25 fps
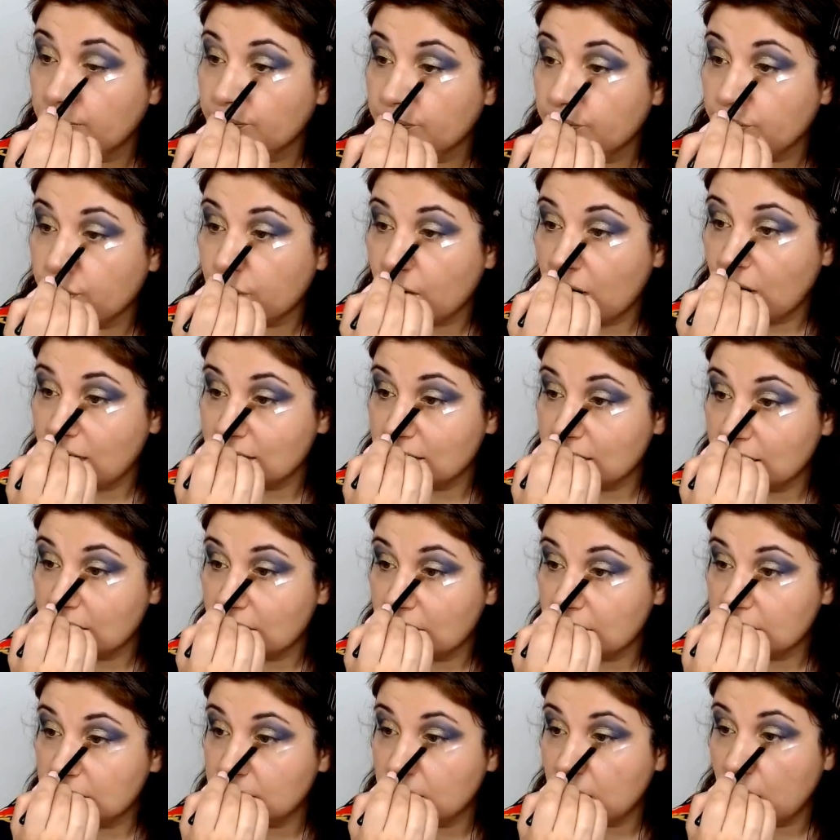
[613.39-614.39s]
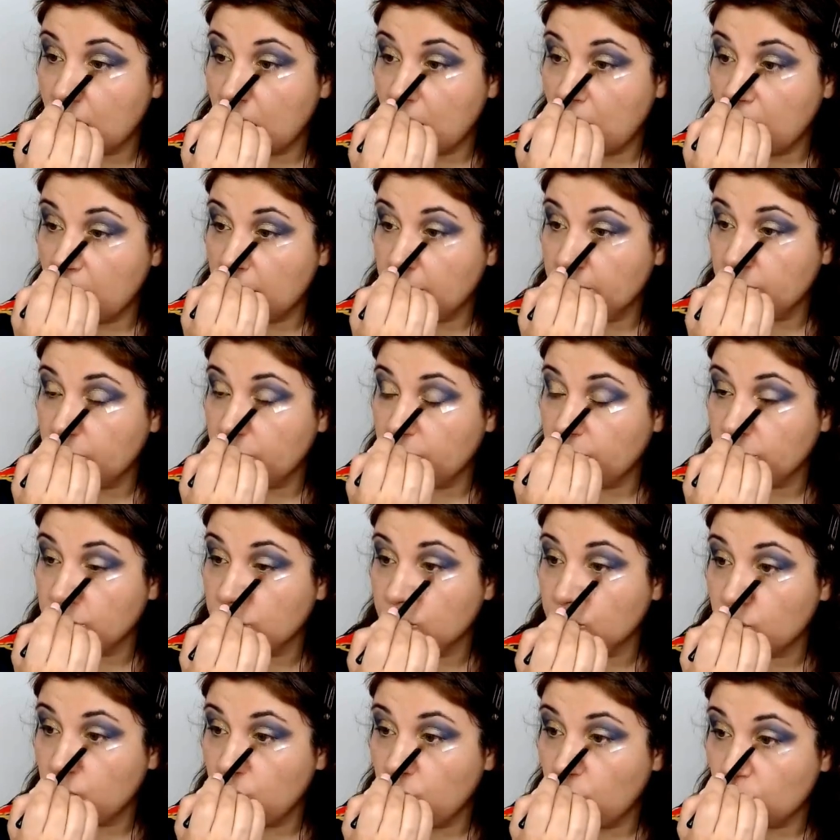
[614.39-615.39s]
process. When
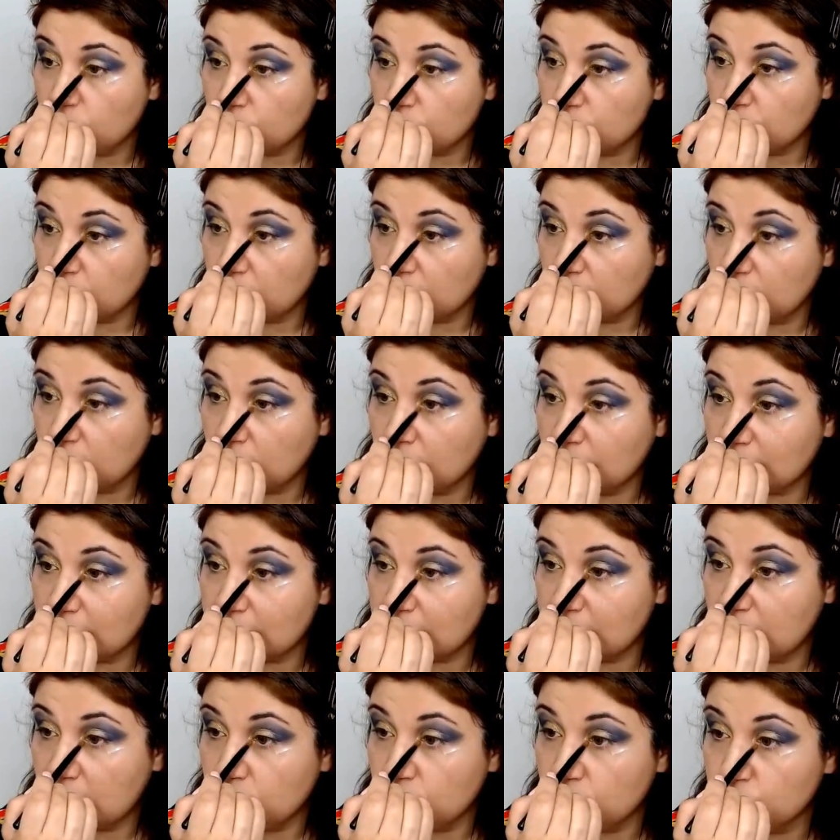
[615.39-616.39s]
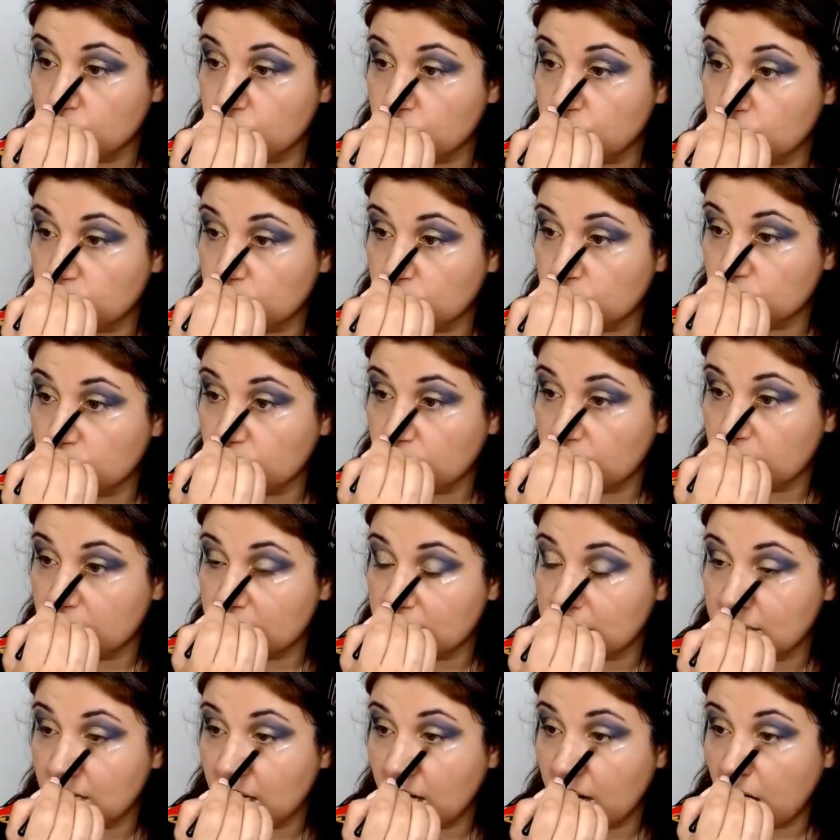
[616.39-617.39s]
you're watching, let's say, YouTube
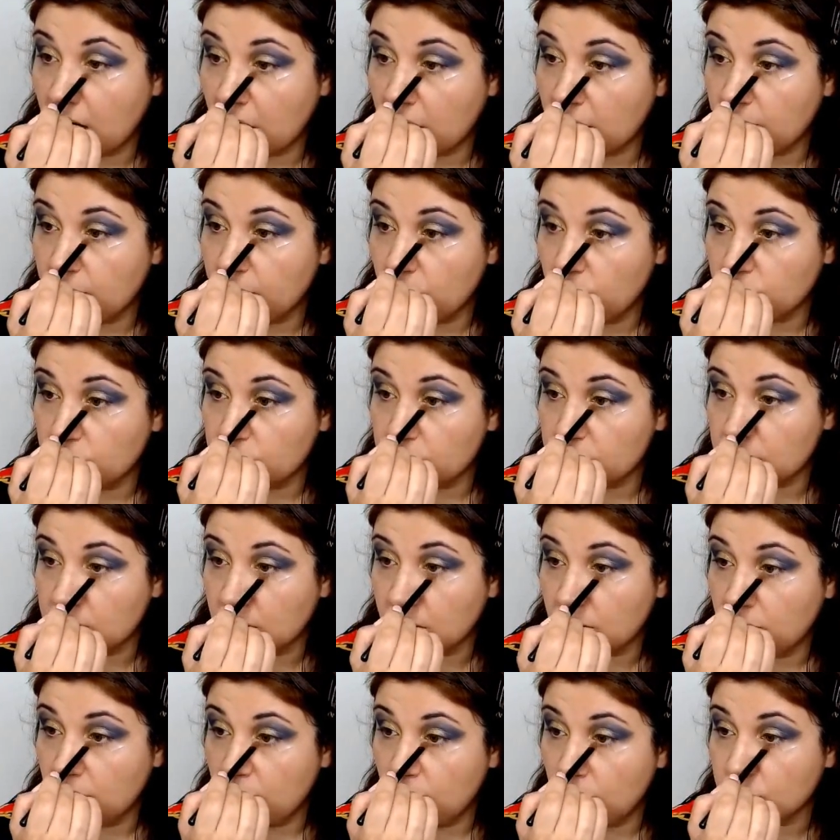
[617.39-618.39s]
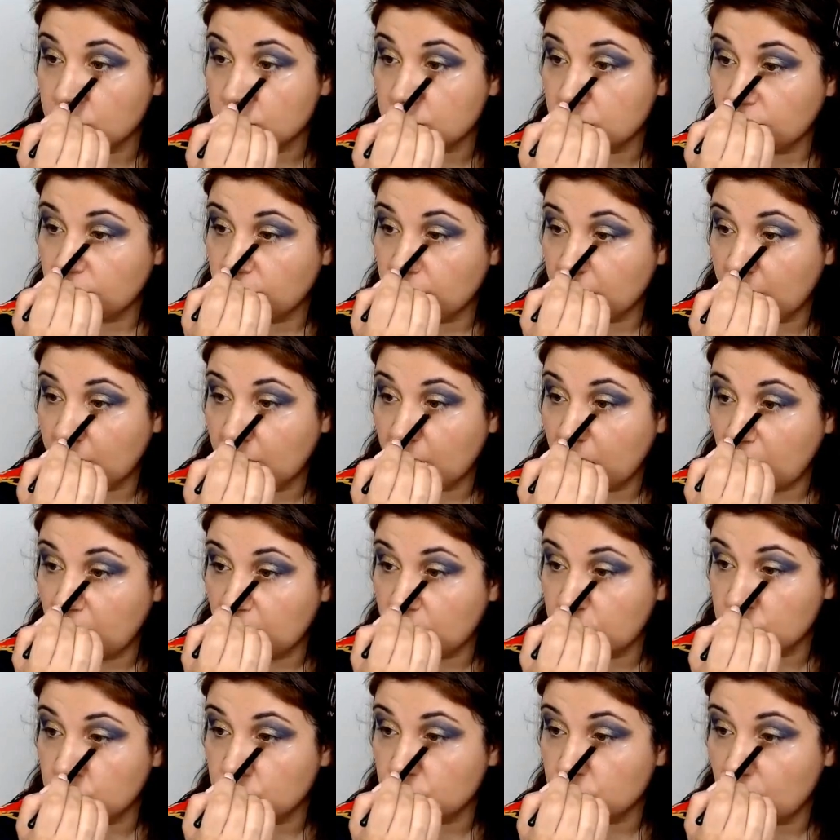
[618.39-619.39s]
tutorials, they are most of them are
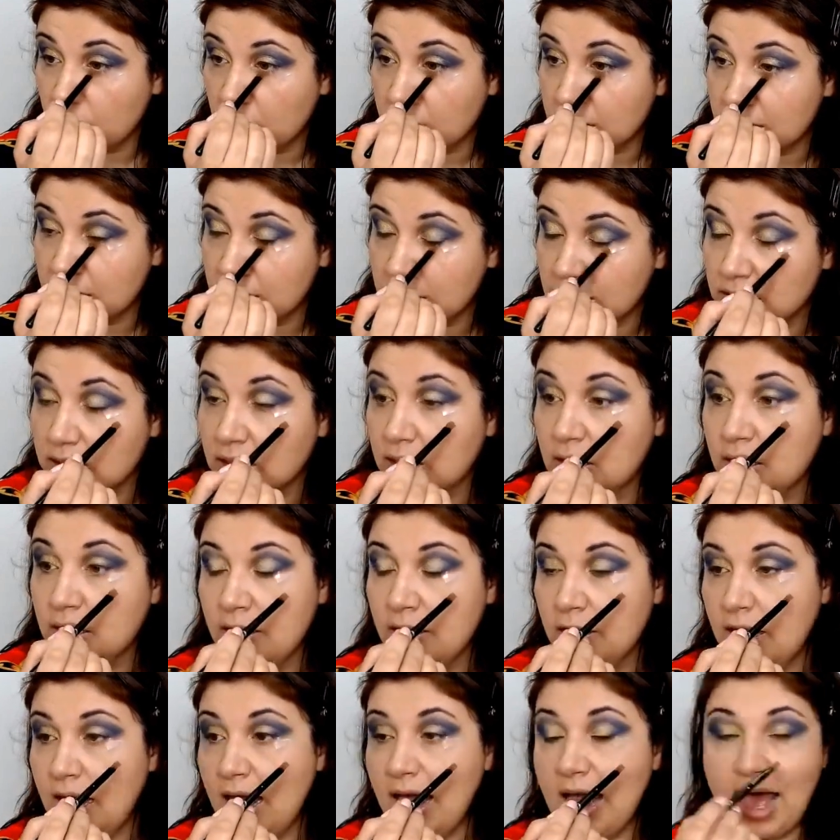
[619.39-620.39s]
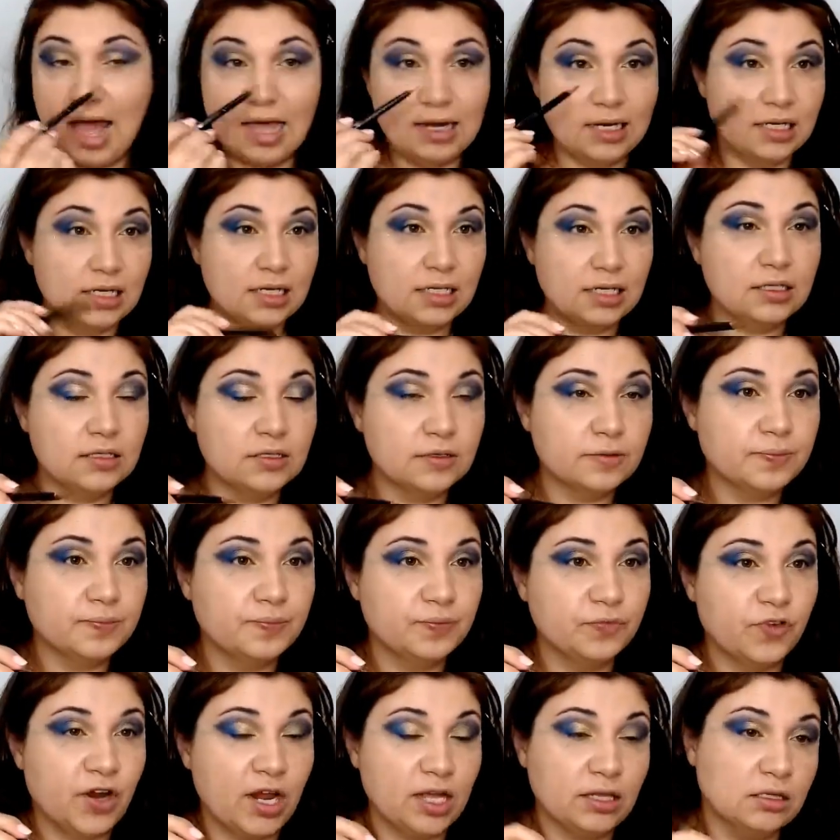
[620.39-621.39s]
just edited, right?